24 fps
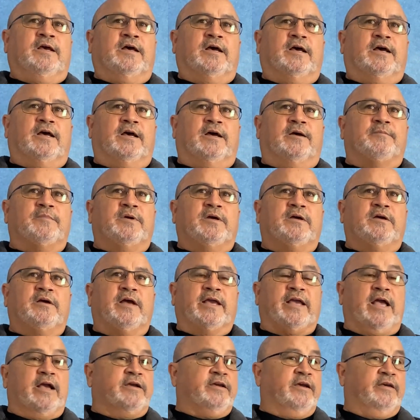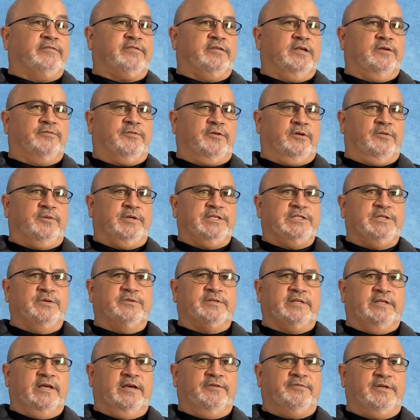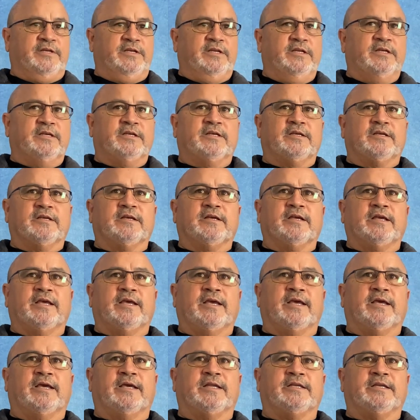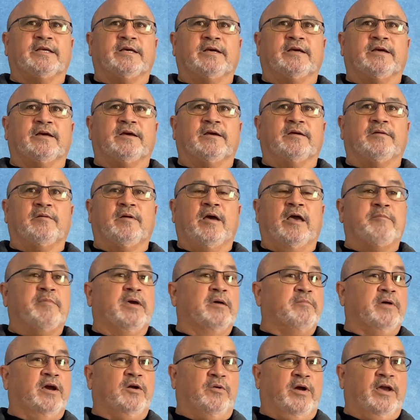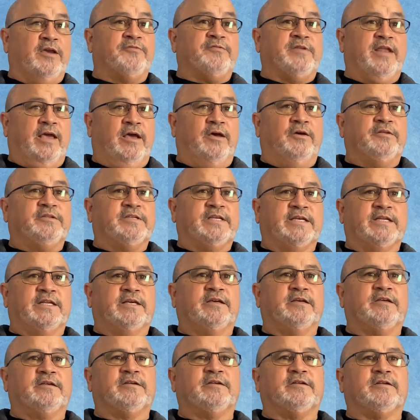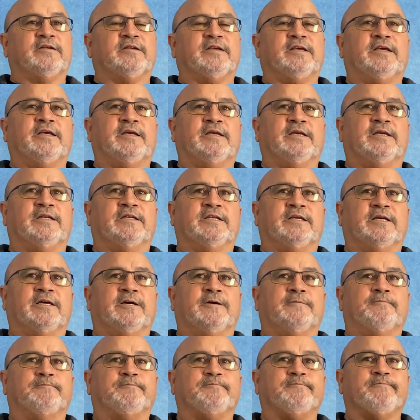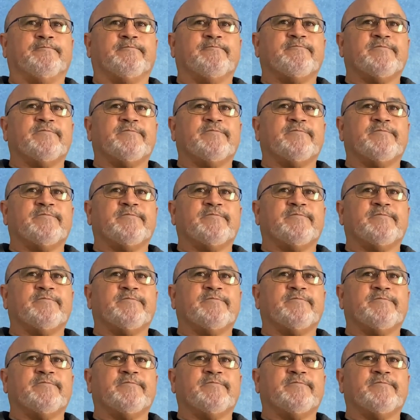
Um, I got custody of her when she was eleven, and uh, I met my wife now, Tina. And um,